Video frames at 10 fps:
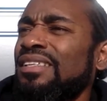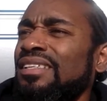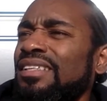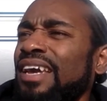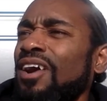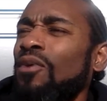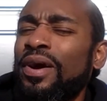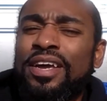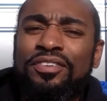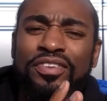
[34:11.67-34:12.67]
They
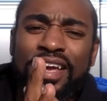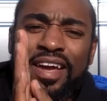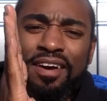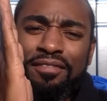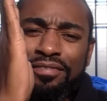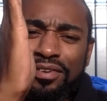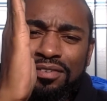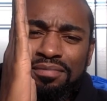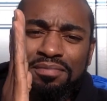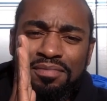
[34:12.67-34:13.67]
always have the
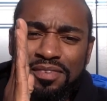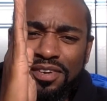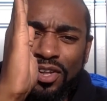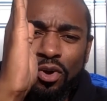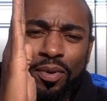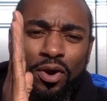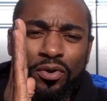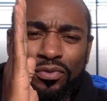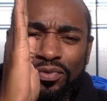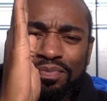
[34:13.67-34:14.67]
globe
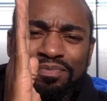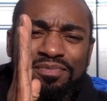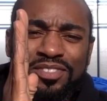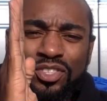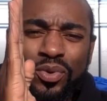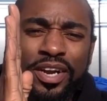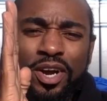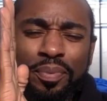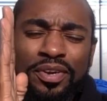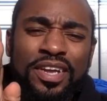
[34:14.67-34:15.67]
Earth straight
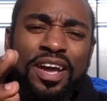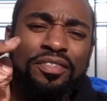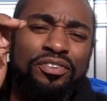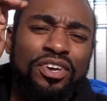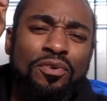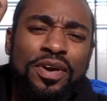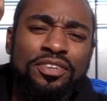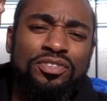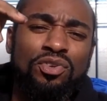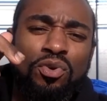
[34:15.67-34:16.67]
up and down. There's always
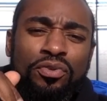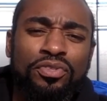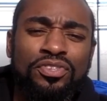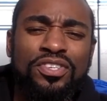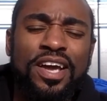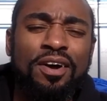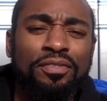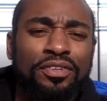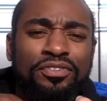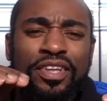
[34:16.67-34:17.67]
north and south.
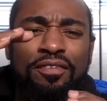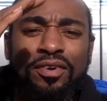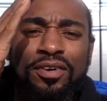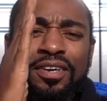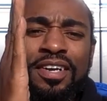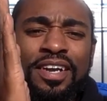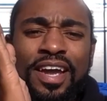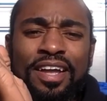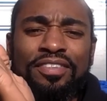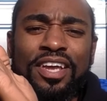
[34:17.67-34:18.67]
It's never
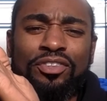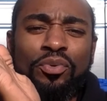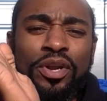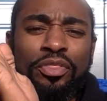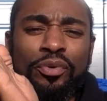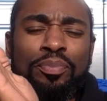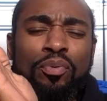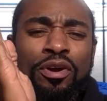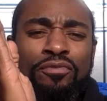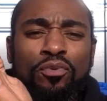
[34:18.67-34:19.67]
at that
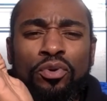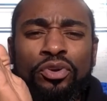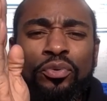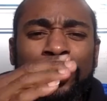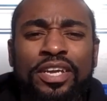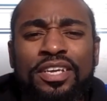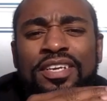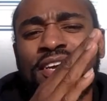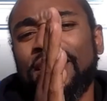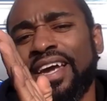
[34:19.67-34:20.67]
23.4 degree
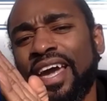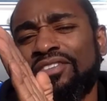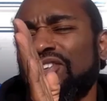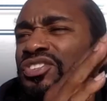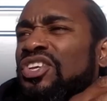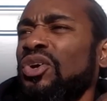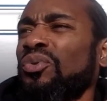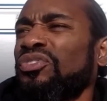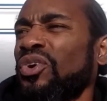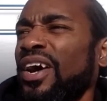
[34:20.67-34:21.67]
axis tilt.
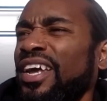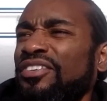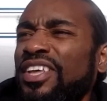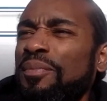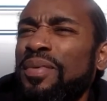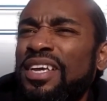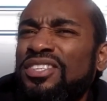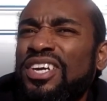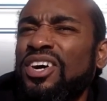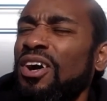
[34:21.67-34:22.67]
So I guess that means
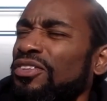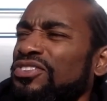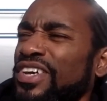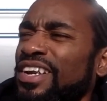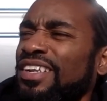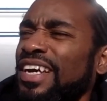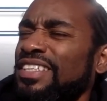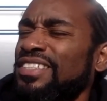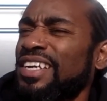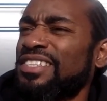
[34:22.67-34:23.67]
that all the satellites
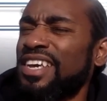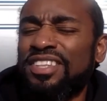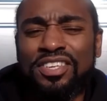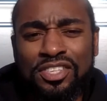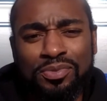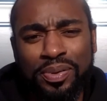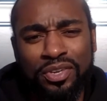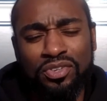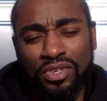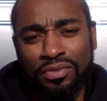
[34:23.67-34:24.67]
that take these
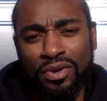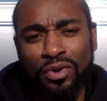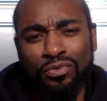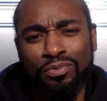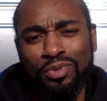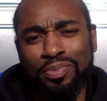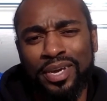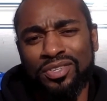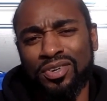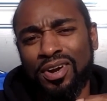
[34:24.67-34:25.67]
pictures of the Earth from
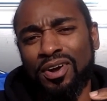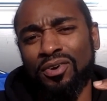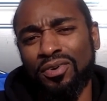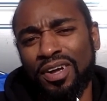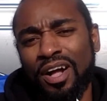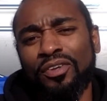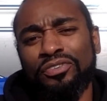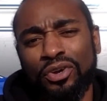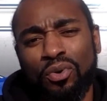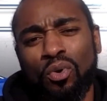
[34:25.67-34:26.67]
space are all
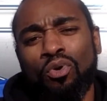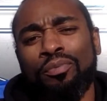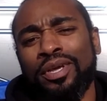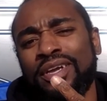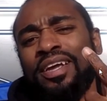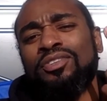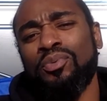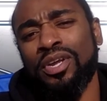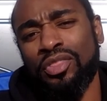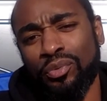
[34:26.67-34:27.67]
also orbiting at
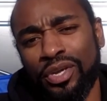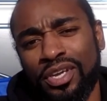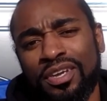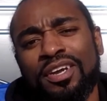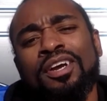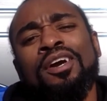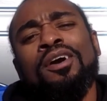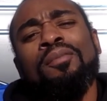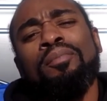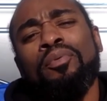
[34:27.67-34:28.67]
23
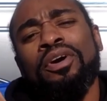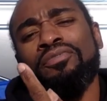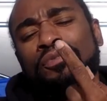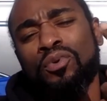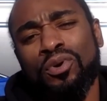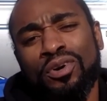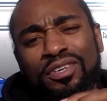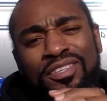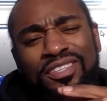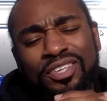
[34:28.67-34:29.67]
0.4
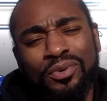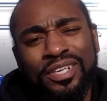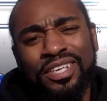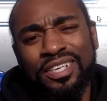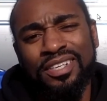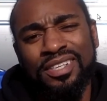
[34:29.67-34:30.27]
degree.